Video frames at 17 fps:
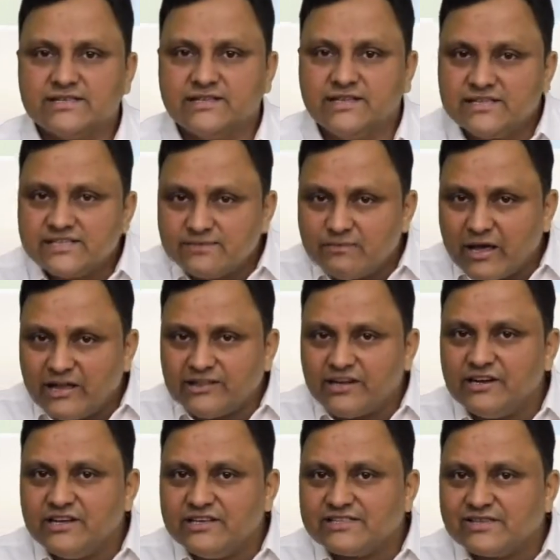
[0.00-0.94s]
This
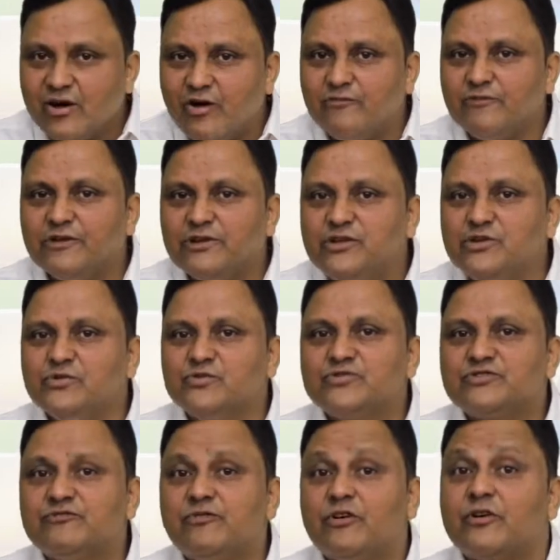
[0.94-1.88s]
method is often
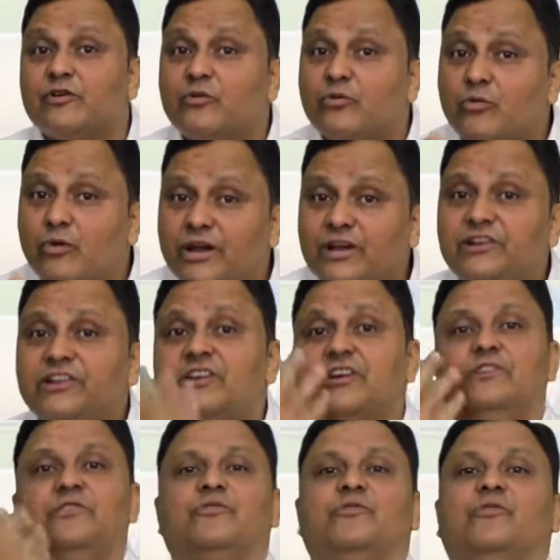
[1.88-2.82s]
used for quality
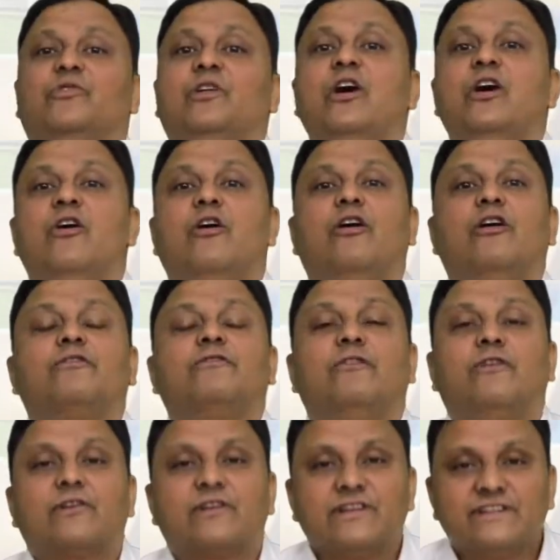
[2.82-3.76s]
control or
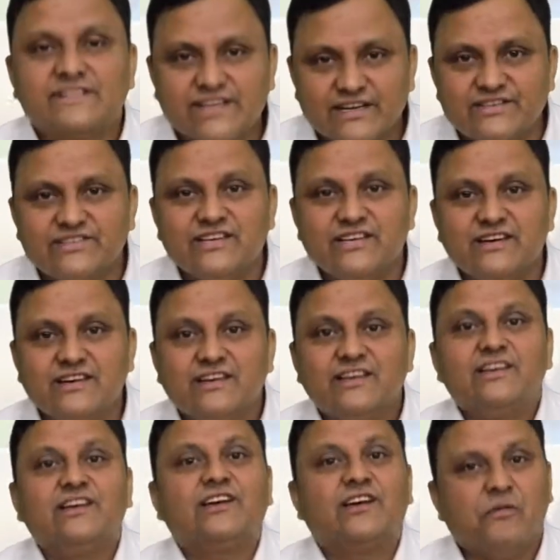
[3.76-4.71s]
for researching
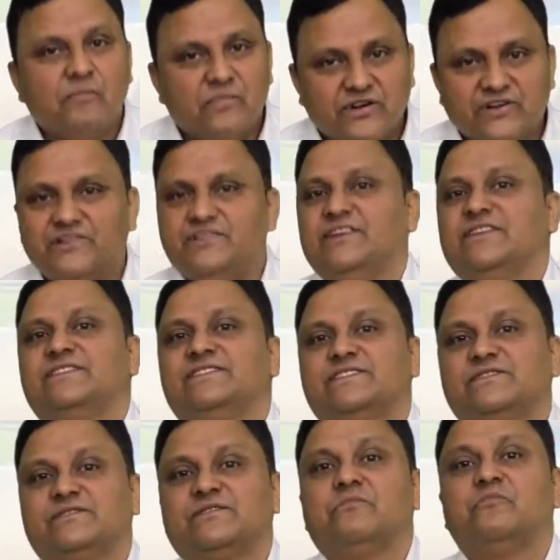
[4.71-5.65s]

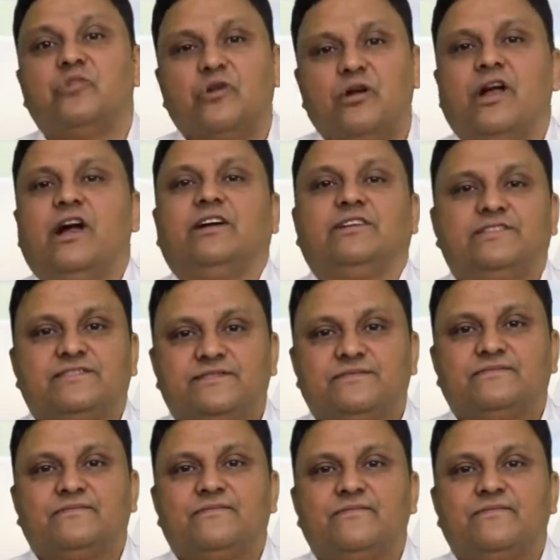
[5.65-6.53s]
competitors' products.